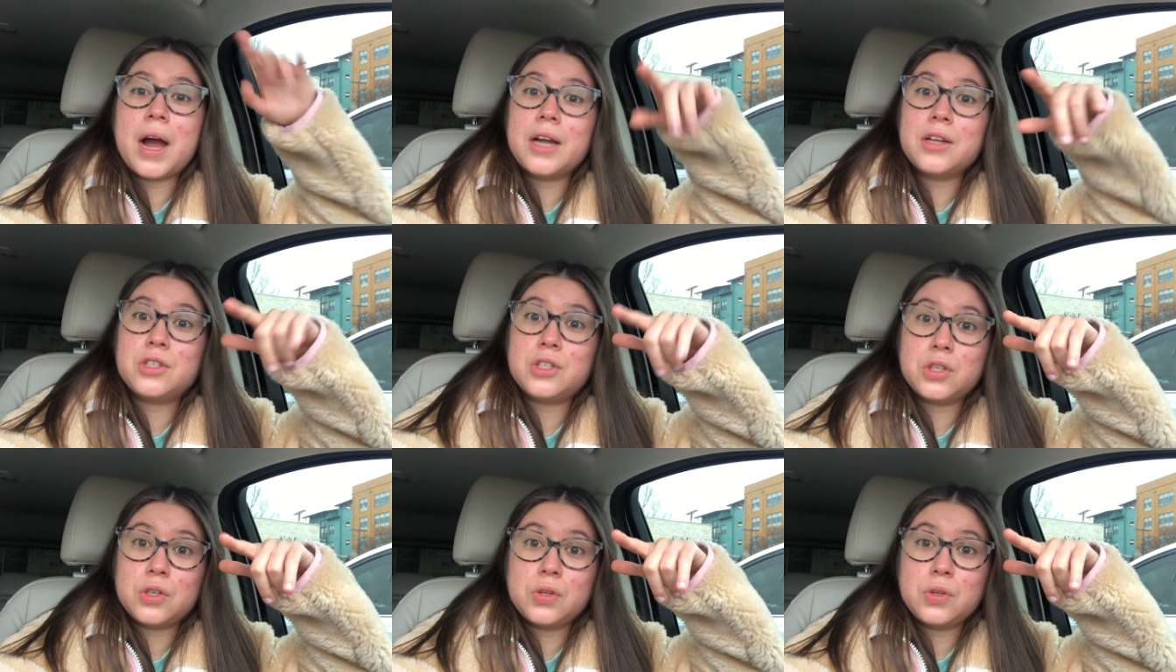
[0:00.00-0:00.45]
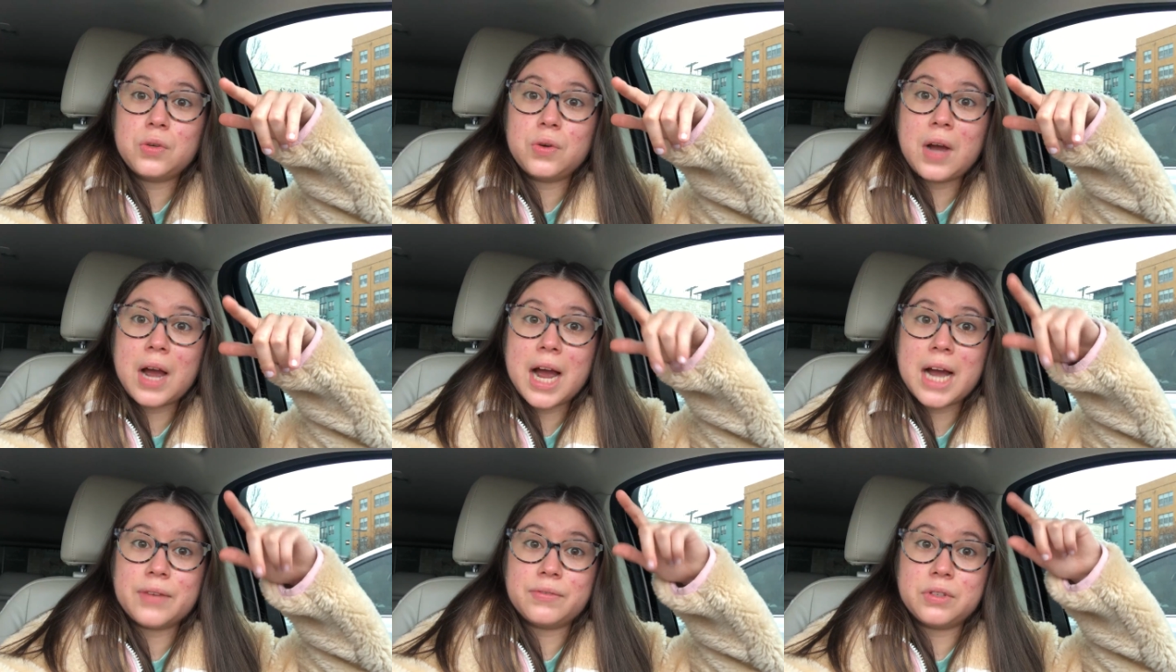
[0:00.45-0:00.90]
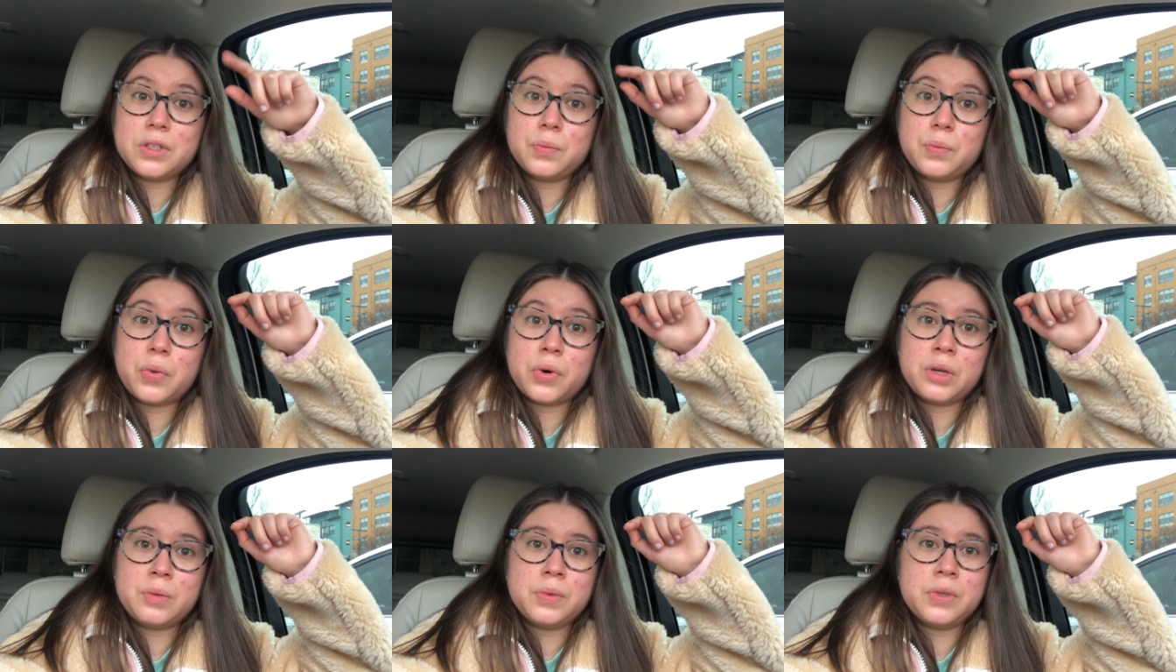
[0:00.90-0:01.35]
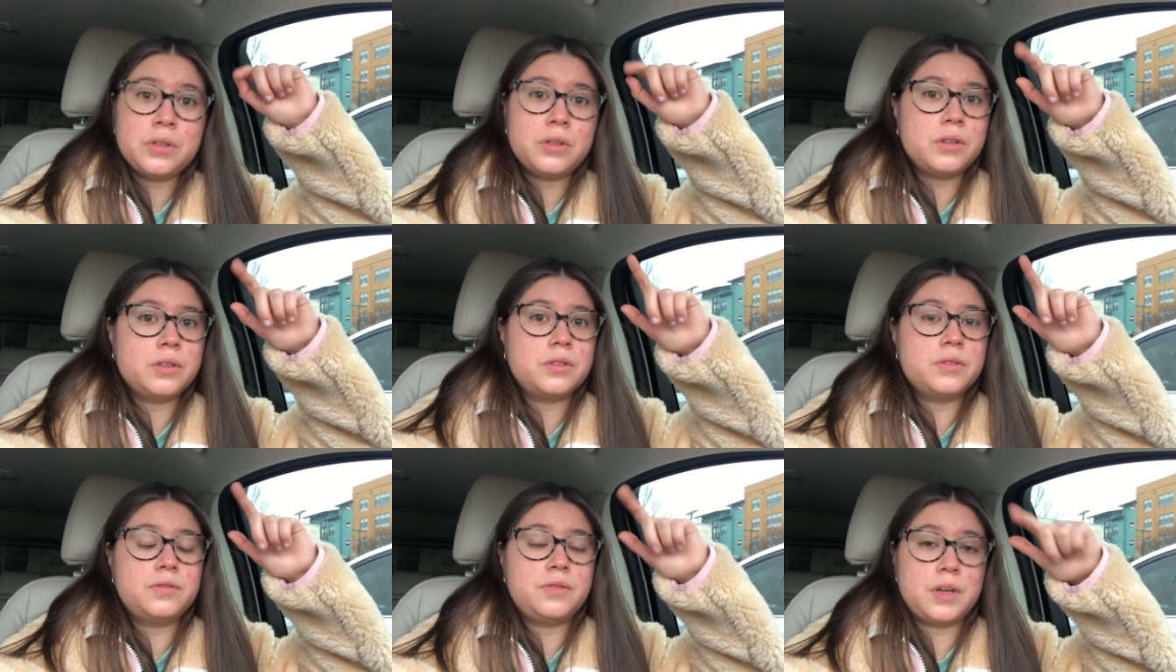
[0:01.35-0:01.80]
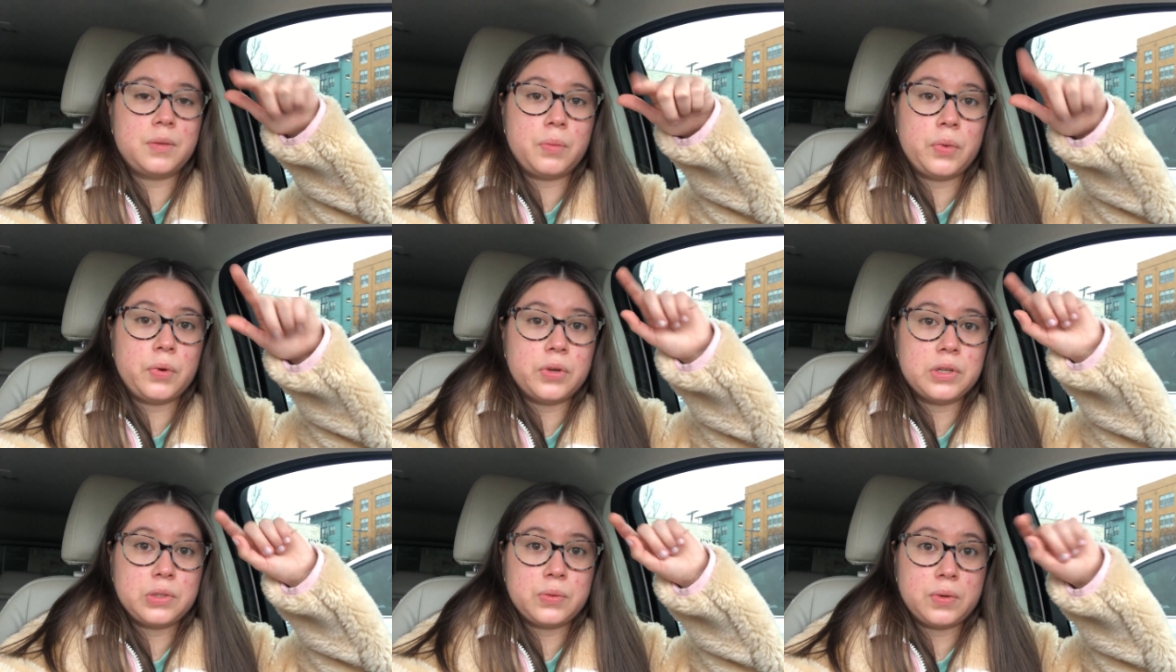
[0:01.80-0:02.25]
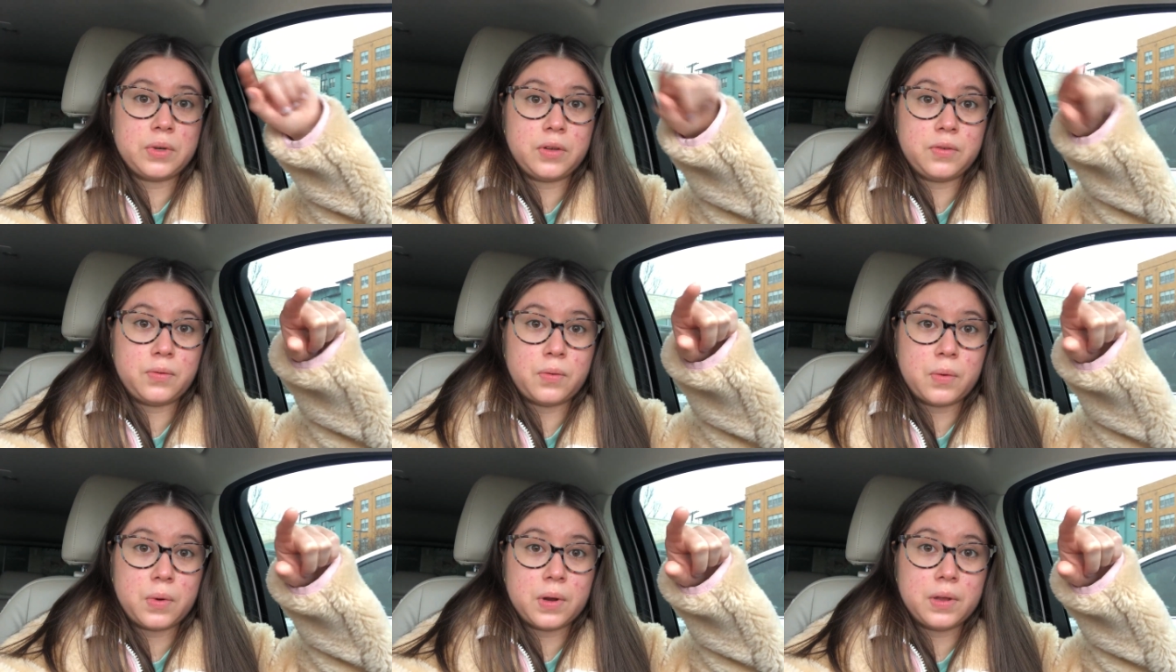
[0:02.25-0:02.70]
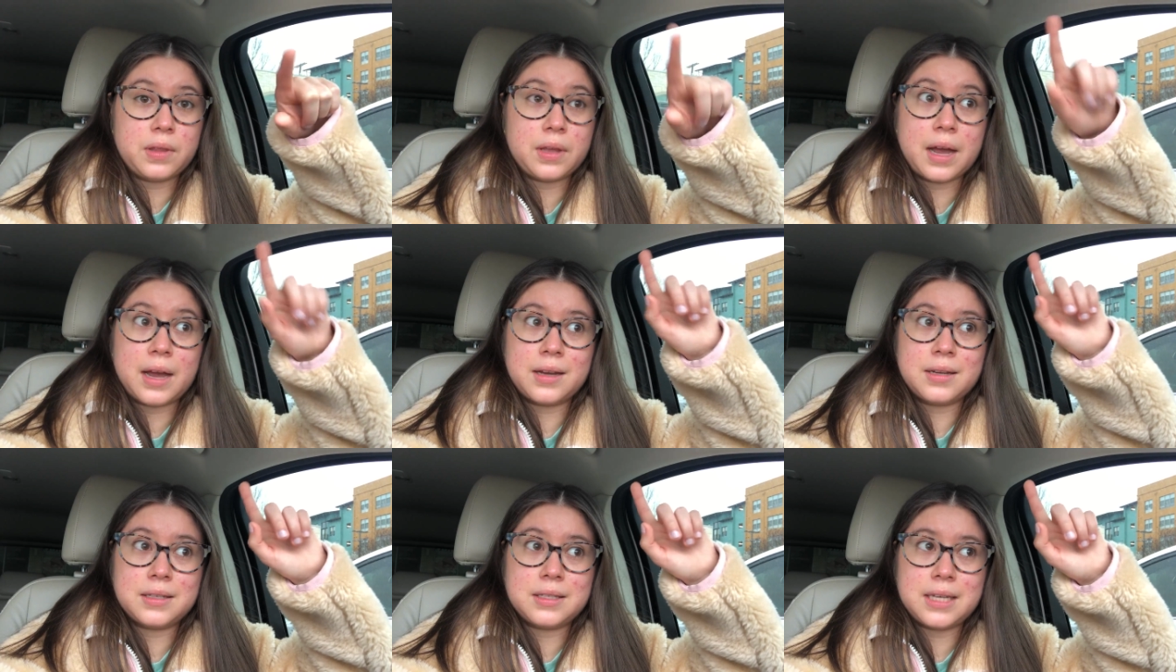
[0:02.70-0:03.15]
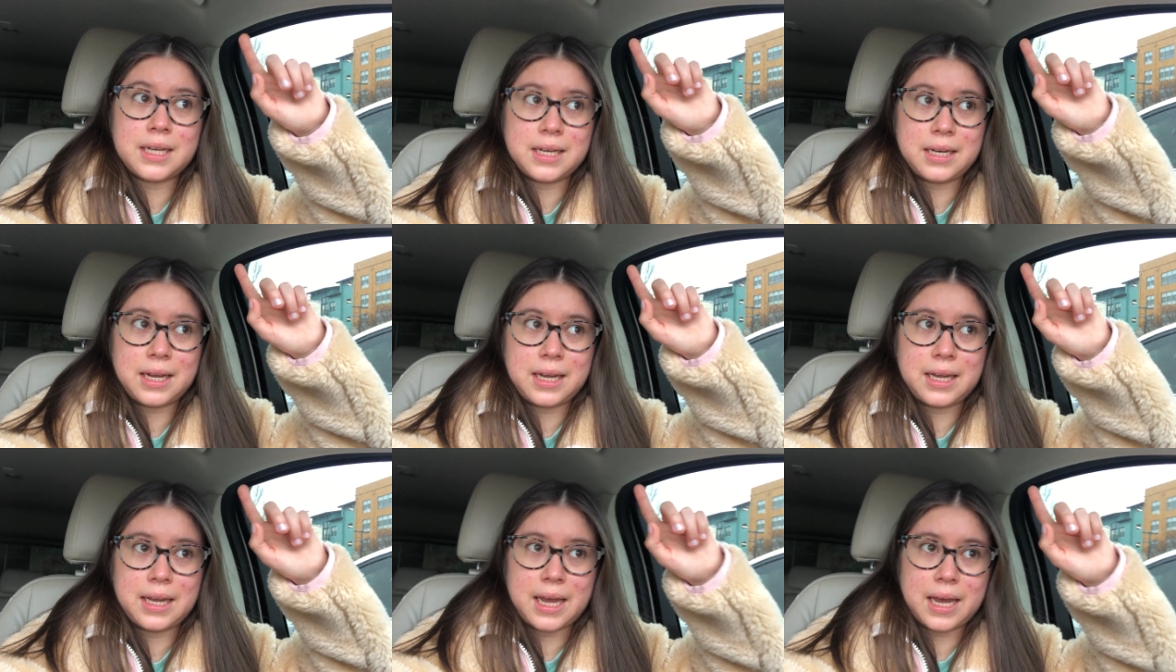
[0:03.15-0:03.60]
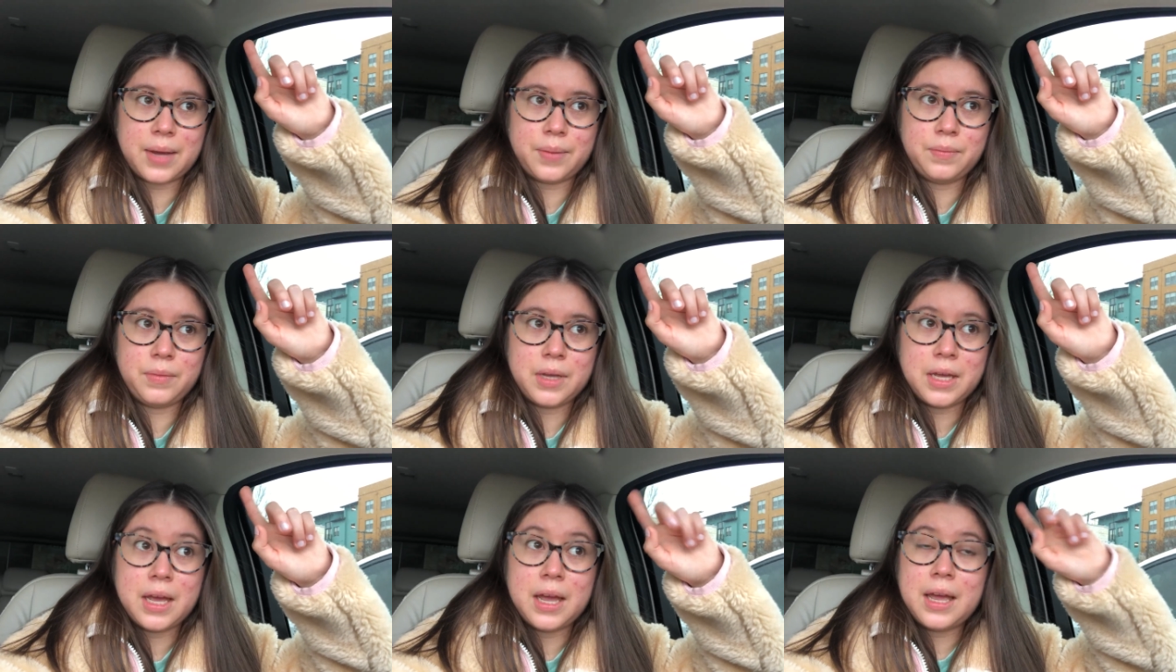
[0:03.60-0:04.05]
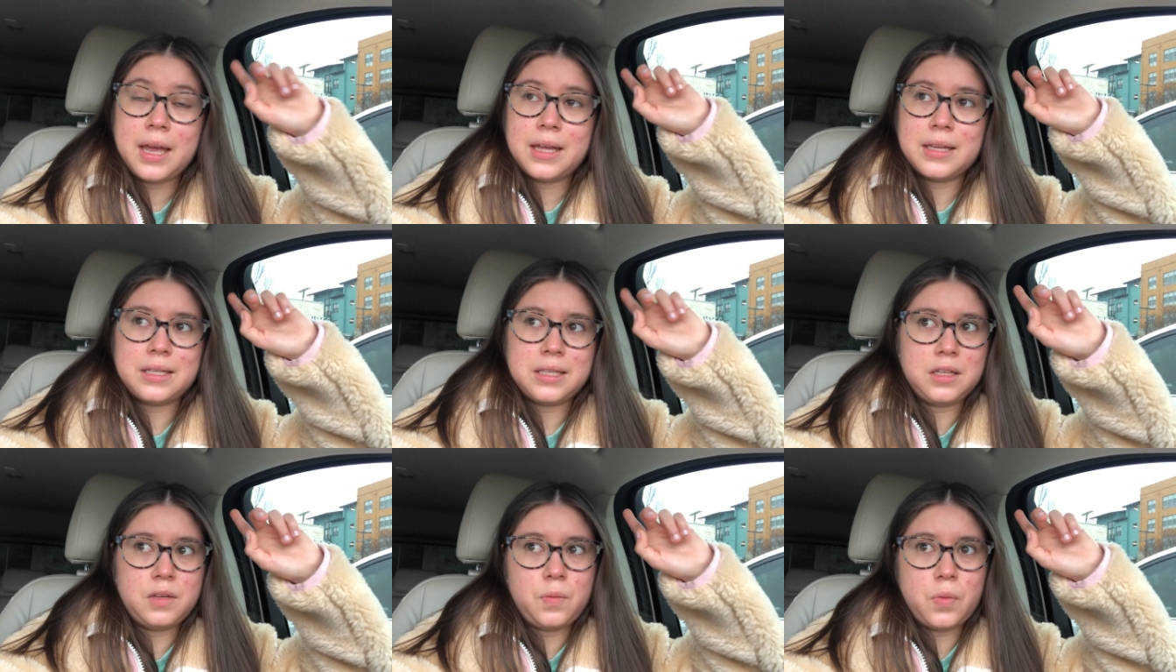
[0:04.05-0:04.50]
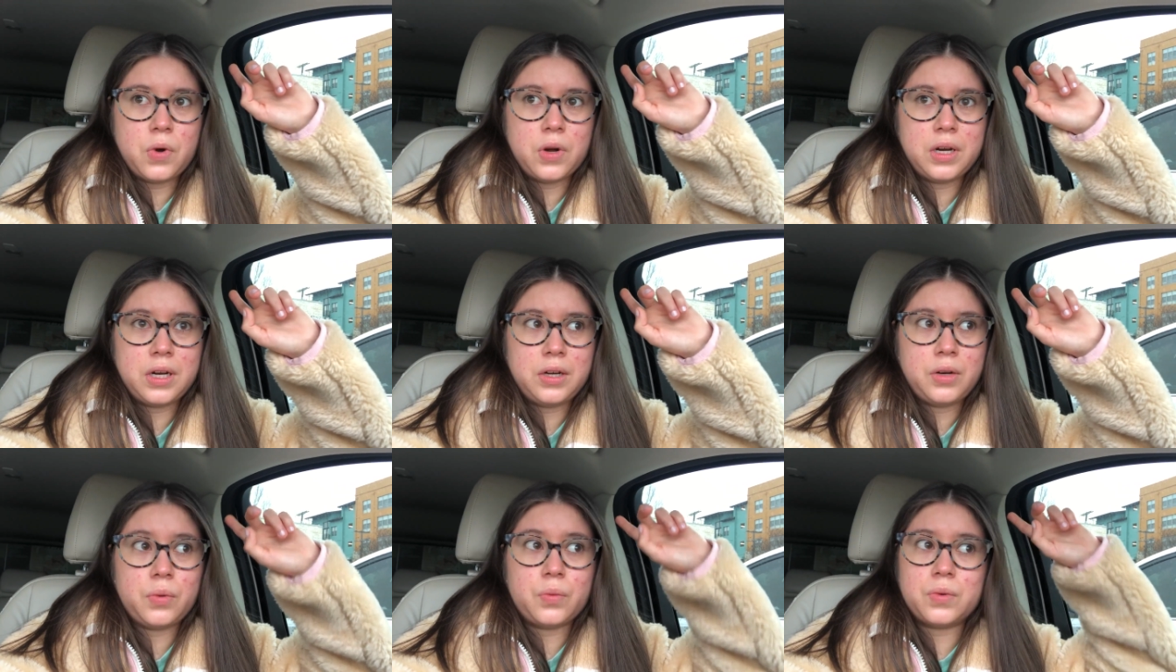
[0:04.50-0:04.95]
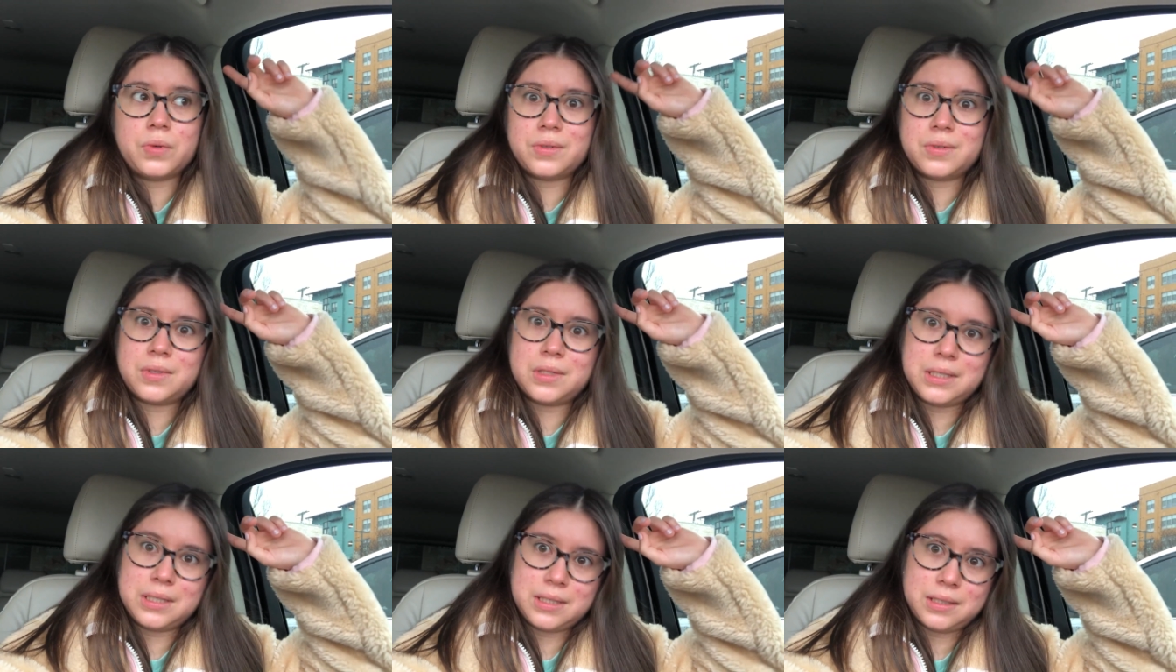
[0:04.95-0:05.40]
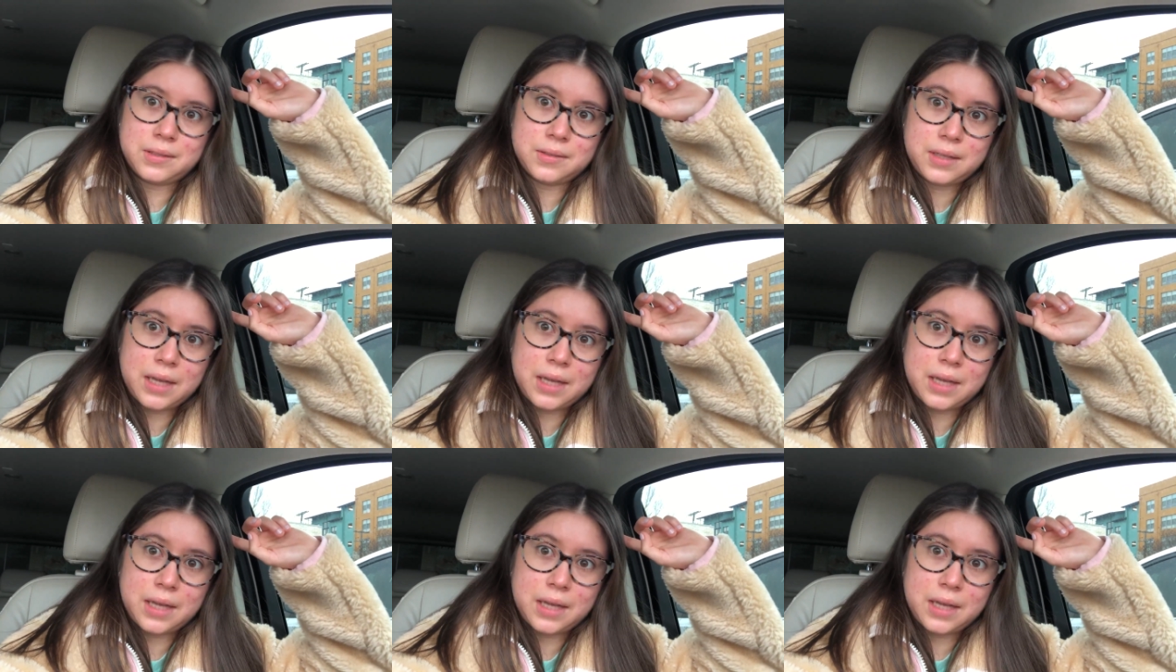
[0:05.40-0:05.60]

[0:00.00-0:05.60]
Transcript: I do have an appointment on February twenty-fourth at ten A M It's in the morning. We'll see how